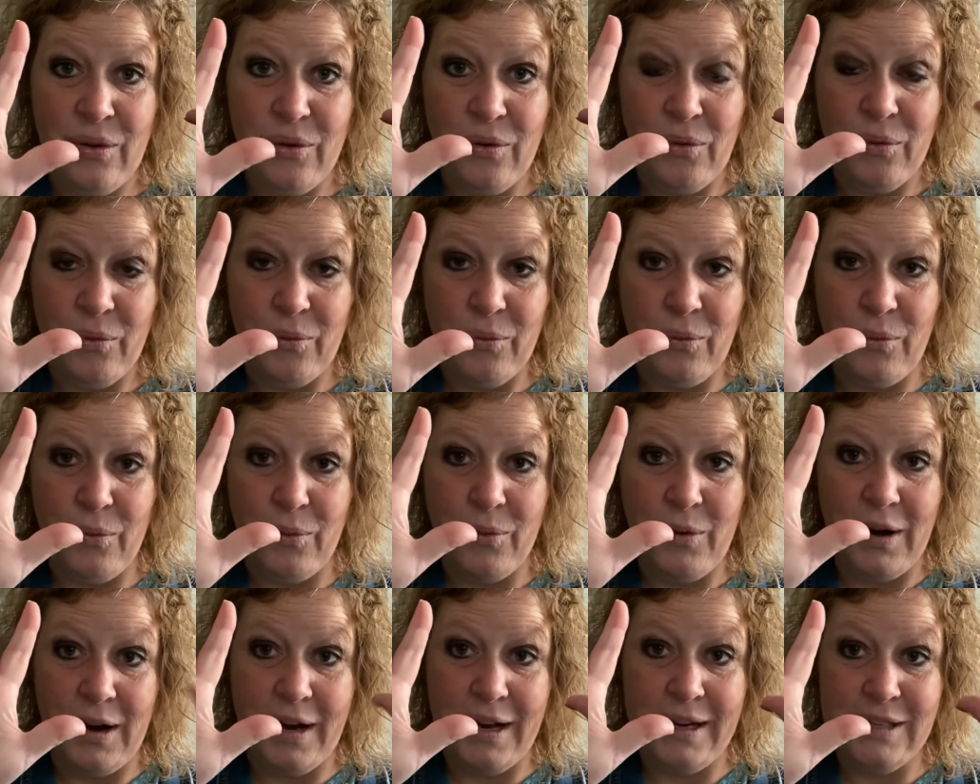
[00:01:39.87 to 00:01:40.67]

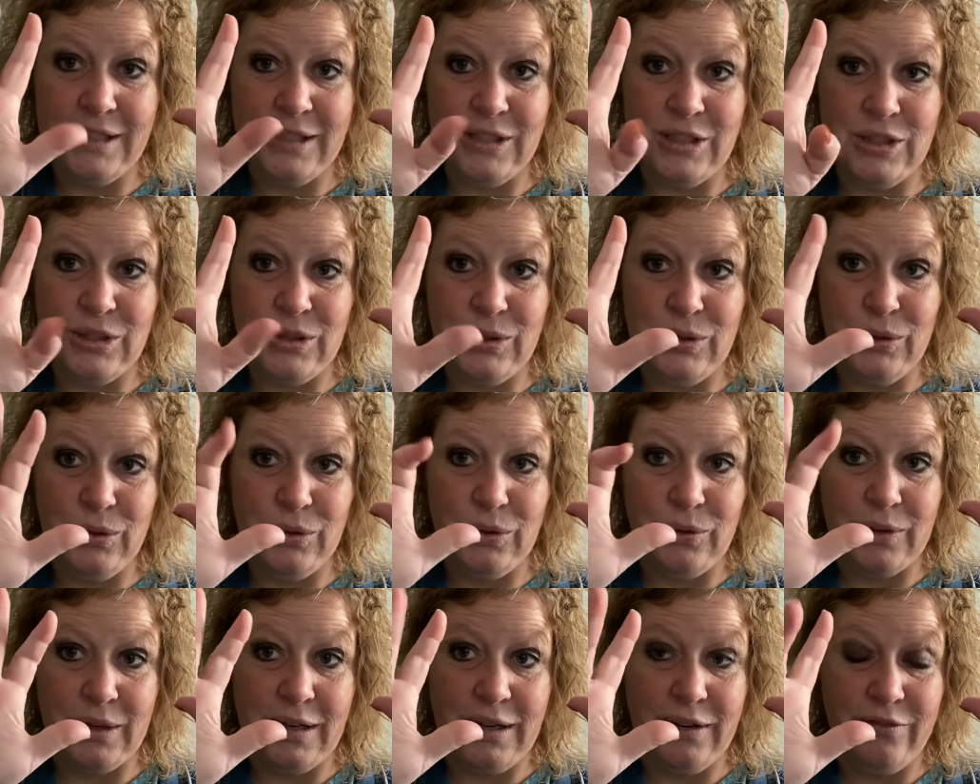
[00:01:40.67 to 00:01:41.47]
1, 2,
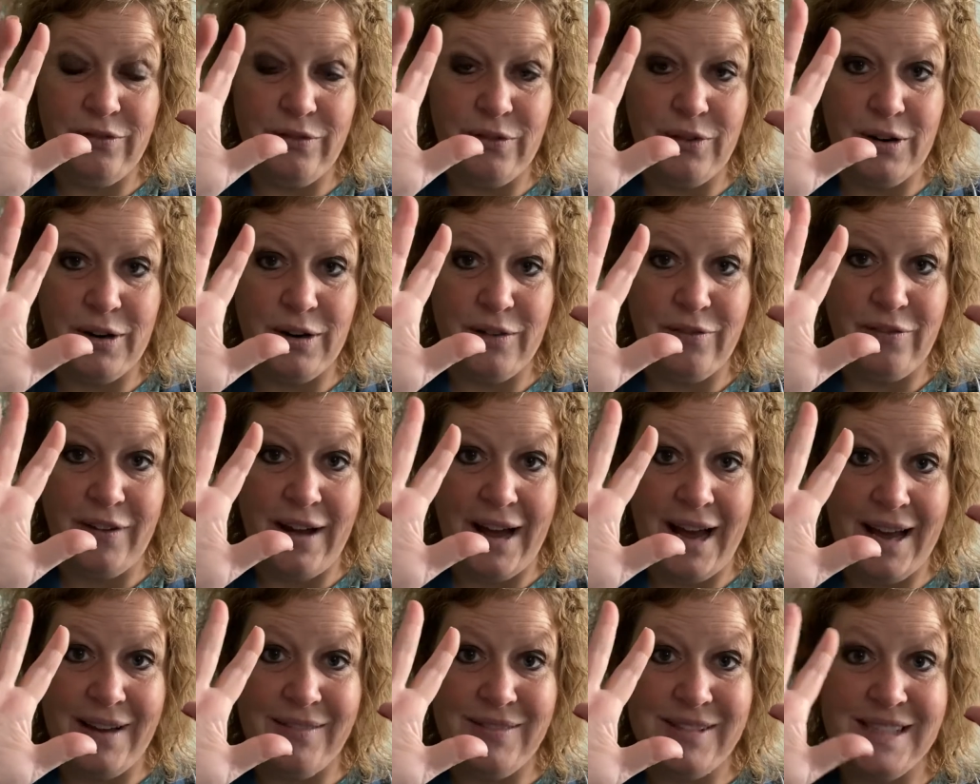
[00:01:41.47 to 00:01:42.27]
3, 4,
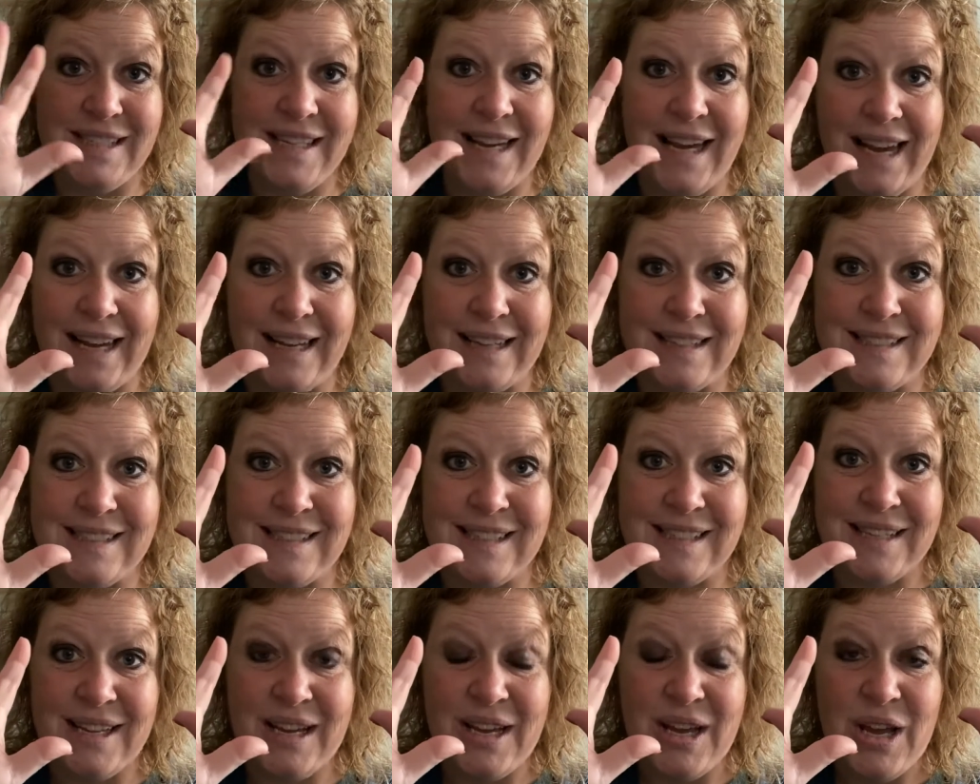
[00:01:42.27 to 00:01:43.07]
5,
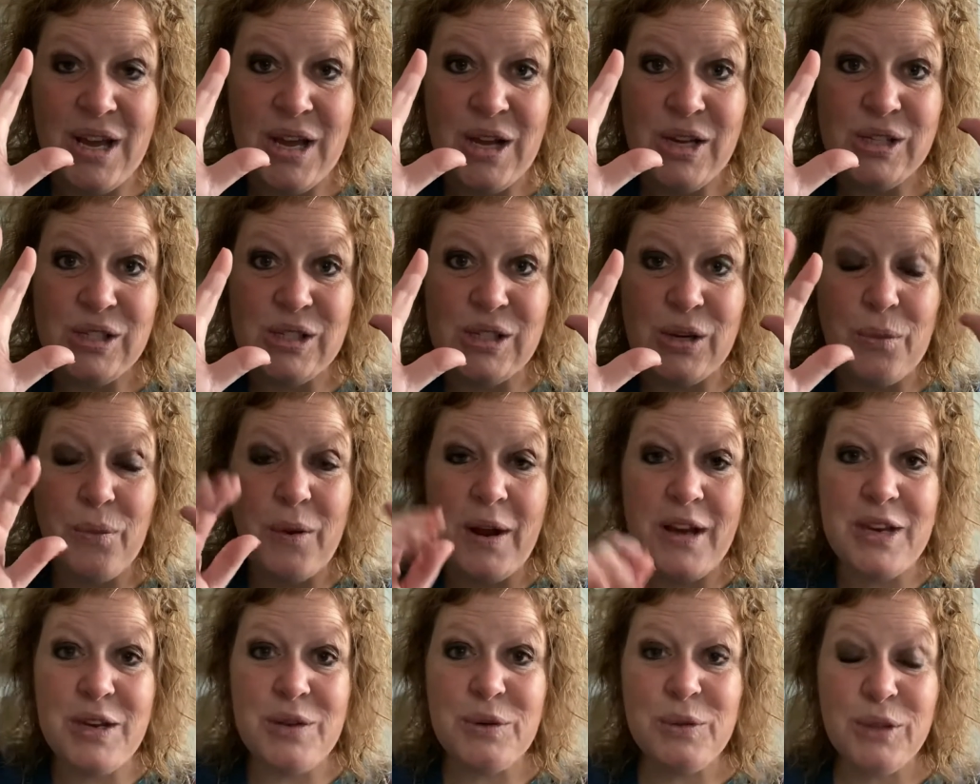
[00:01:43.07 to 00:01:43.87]
6. So
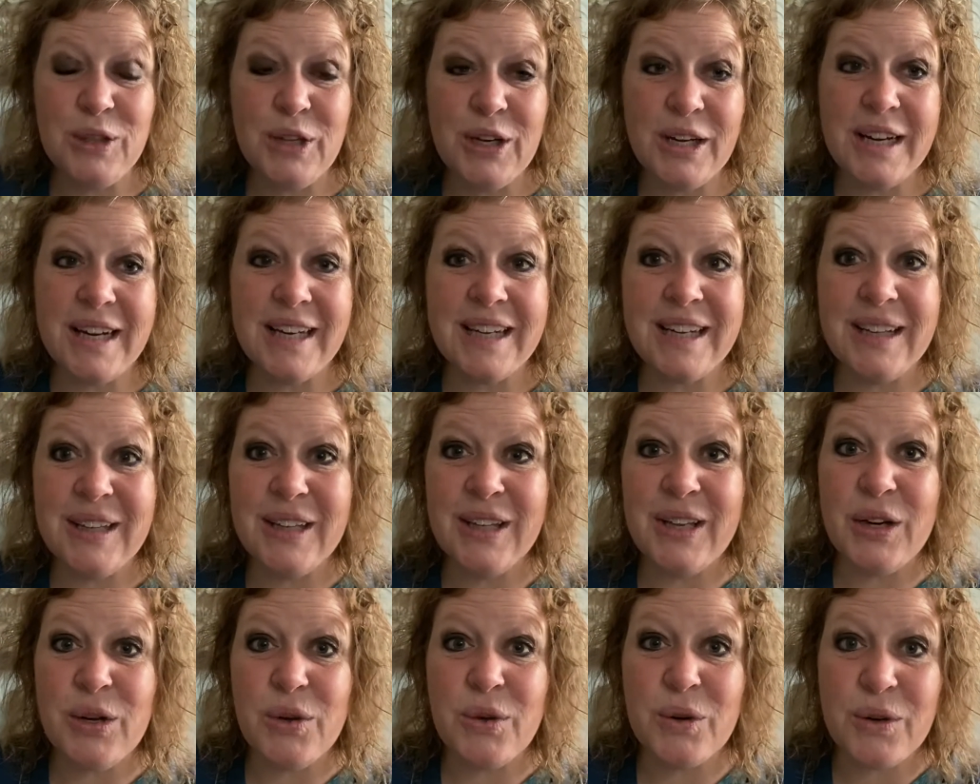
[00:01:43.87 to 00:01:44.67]
when you look at a
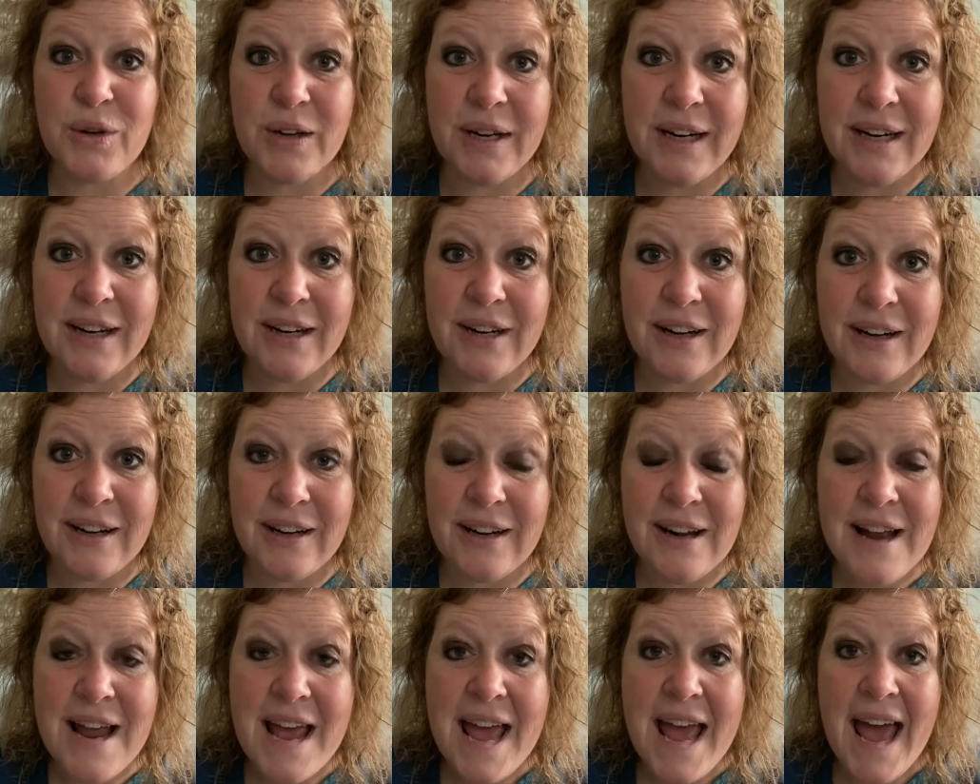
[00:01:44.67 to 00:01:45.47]
little
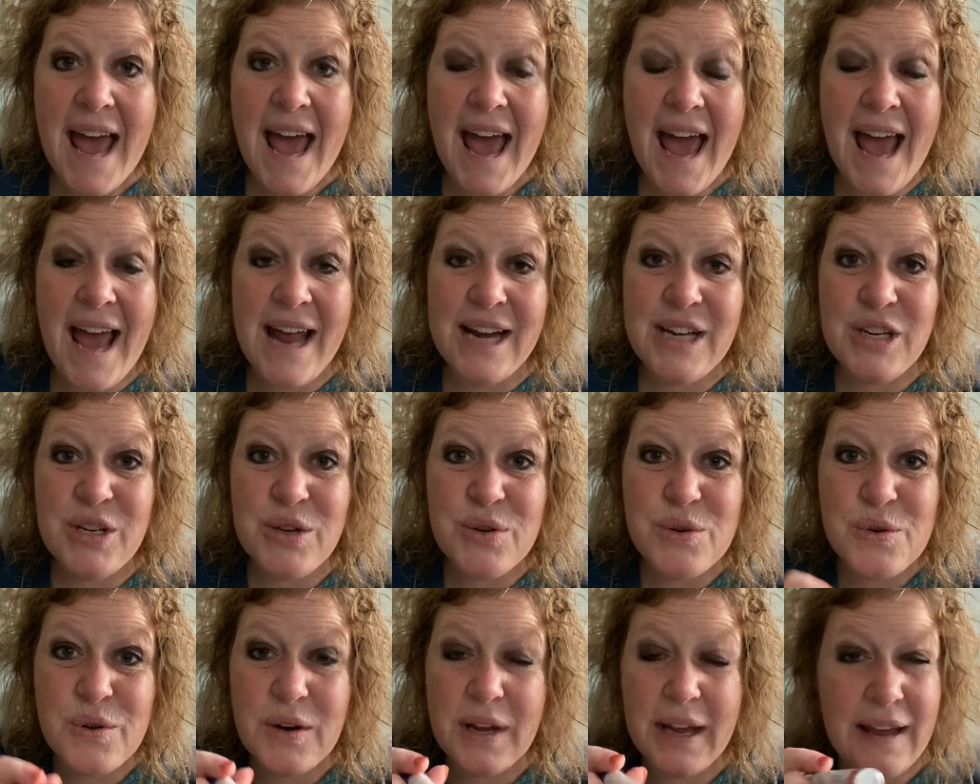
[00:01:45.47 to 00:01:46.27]
critter and
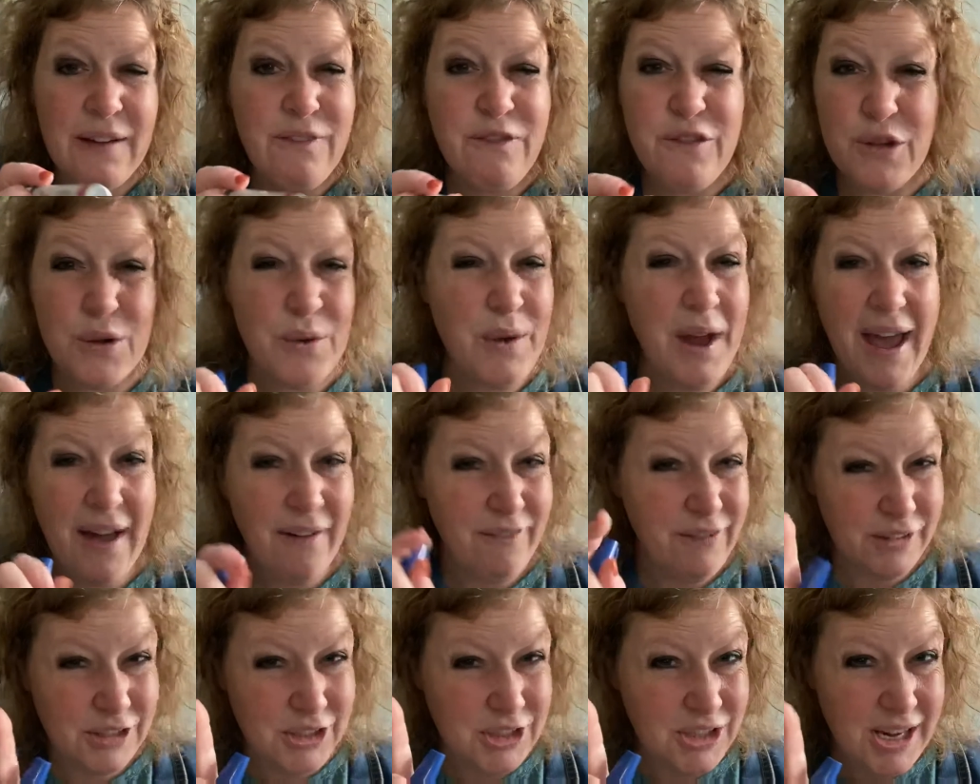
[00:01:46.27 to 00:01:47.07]
if you
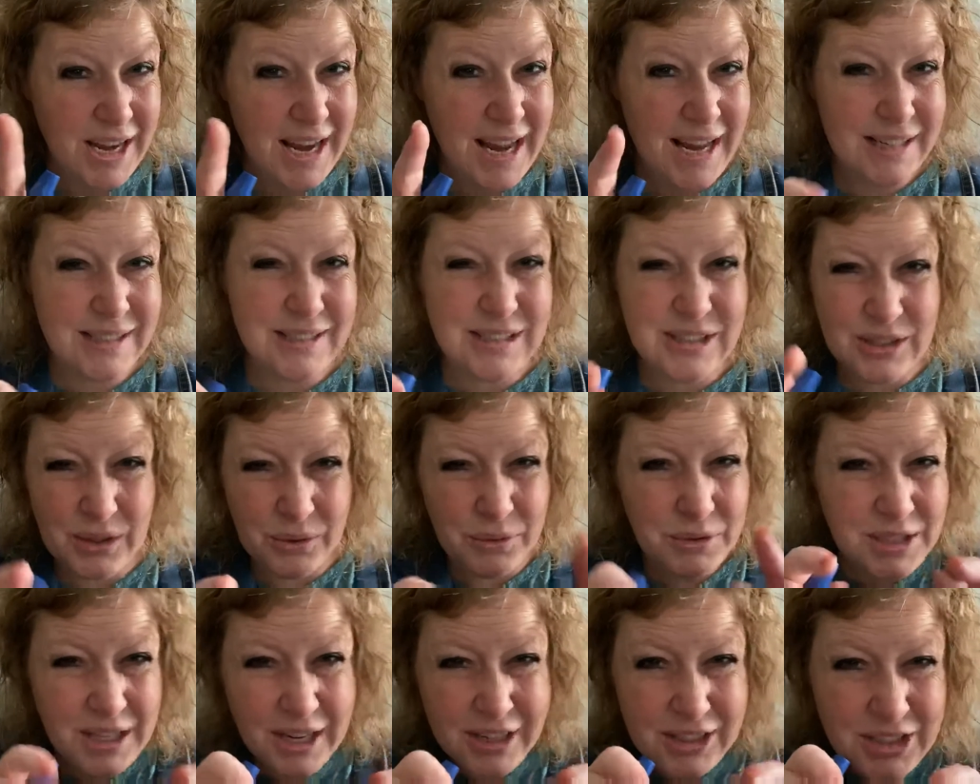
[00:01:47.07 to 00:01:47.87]
have a chance,
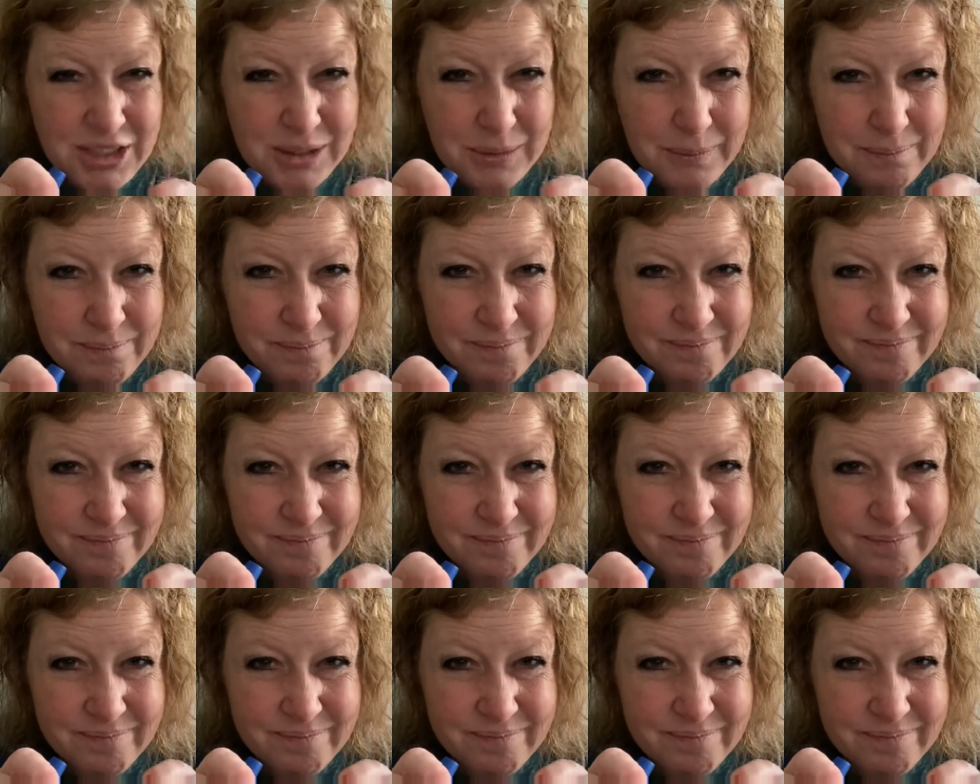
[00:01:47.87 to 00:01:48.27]
don't touch them.